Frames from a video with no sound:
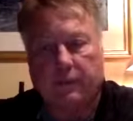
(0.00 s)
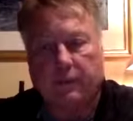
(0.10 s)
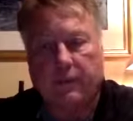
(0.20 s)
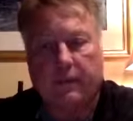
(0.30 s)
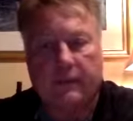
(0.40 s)

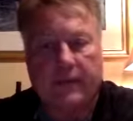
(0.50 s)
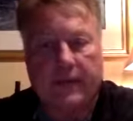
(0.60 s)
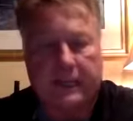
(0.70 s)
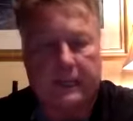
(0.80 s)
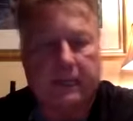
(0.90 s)
around
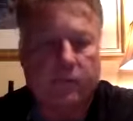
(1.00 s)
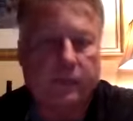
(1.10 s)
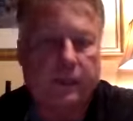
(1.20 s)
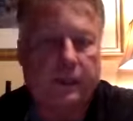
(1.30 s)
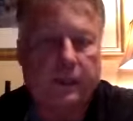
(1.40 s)
90 or
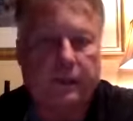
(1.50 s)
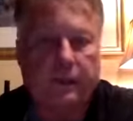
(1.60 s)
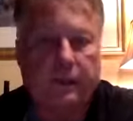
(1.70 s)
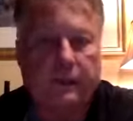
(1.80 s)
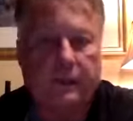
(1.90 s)
100
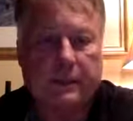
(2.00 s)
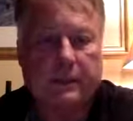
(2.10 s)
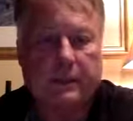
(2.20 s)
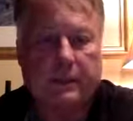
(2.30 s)
US